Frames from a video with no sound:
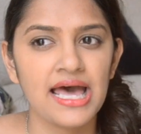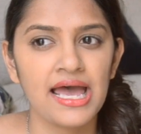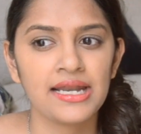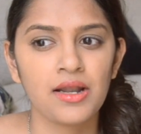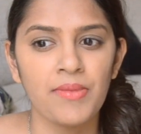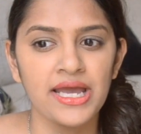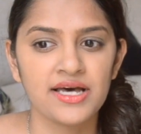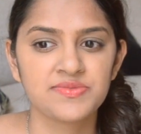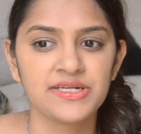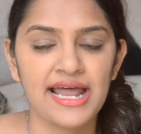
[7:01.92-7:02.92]
that my
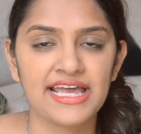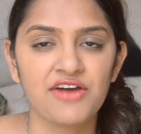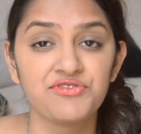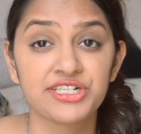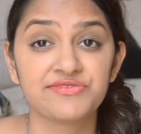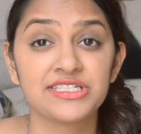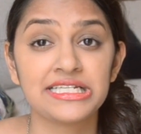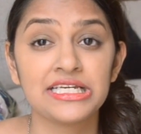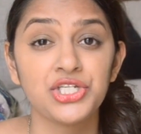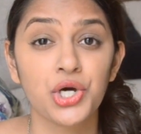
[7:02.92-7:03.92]
husband and I have driven
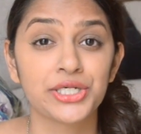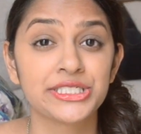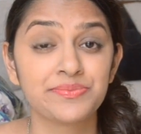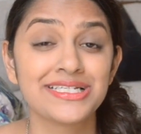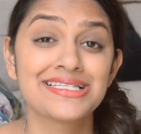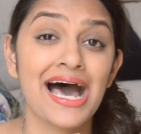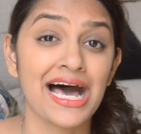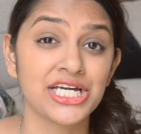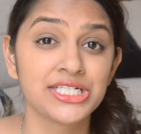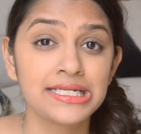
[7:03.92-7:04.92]
in Europe is
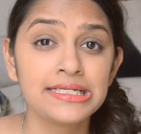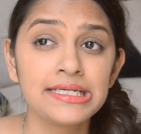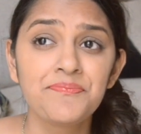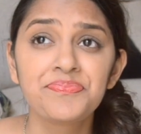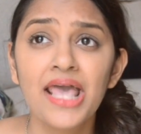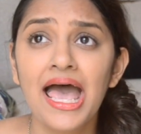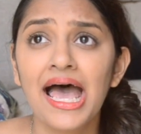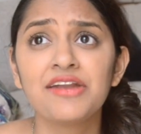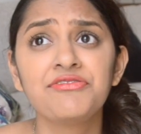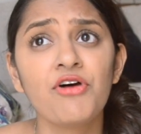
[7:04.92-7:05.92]
Ireland.
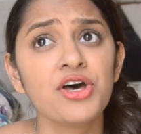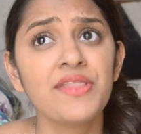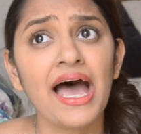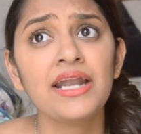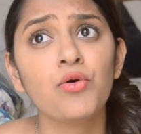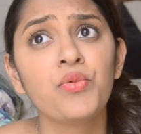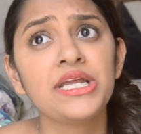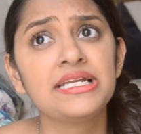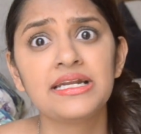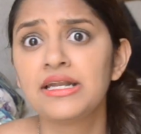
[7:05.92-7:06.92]
And for that, we
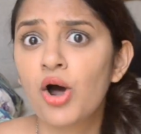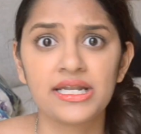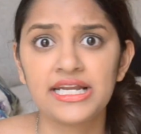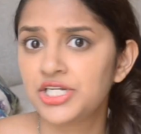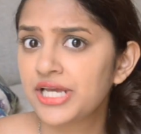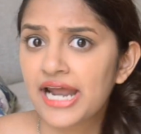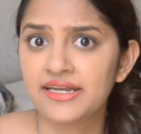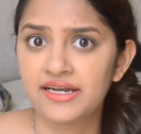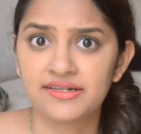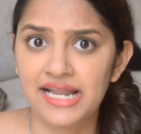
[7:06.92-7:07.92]
did not need to get
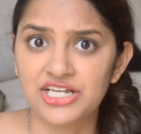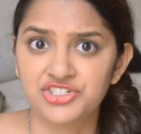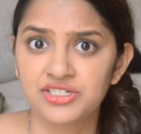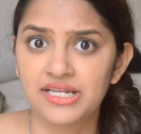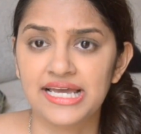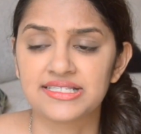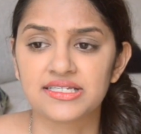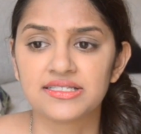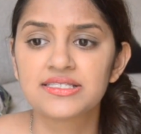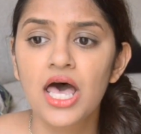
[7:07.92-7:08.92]
an international
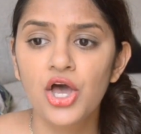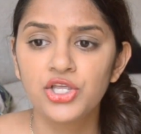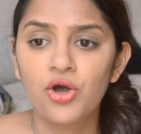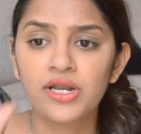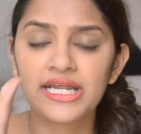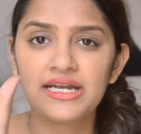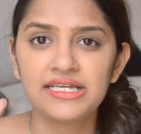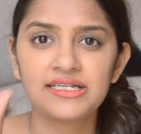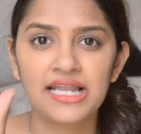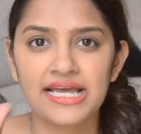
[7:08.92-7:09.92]
license. Your
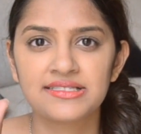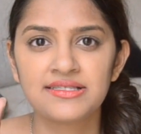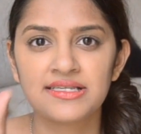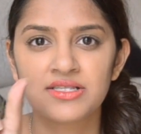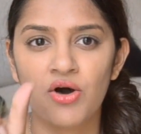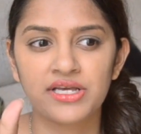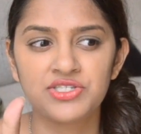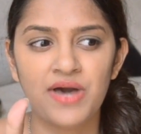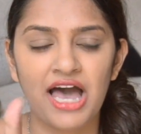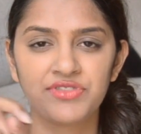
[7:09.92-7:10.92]
Indian license, as long as
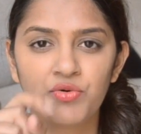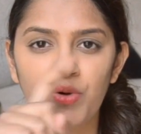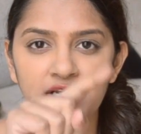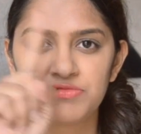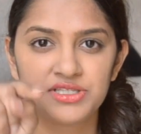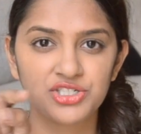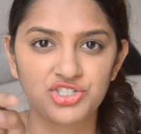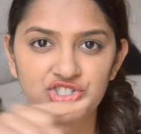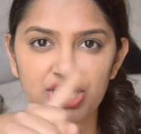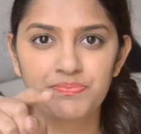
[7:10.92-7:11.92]
you have the one with the
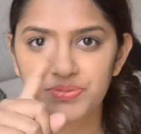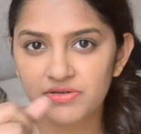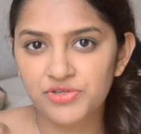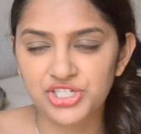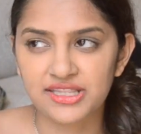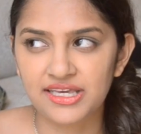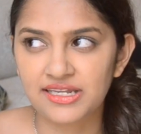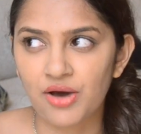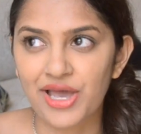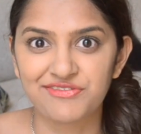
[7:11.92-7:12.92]
chip, which I think
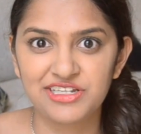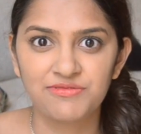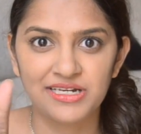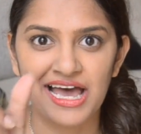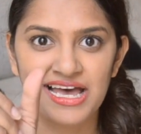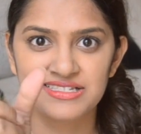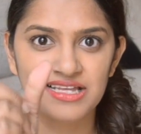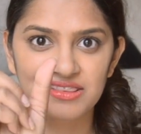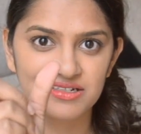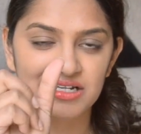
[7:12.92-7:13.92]
now everyone has,
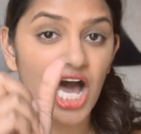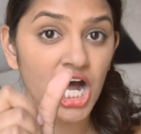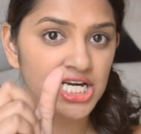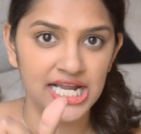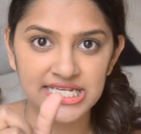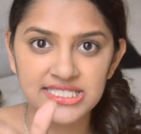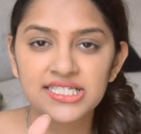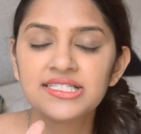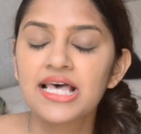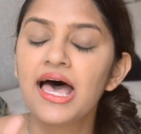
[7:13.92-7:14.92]
like the card
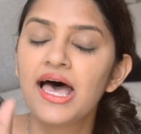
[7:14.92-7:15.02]
license,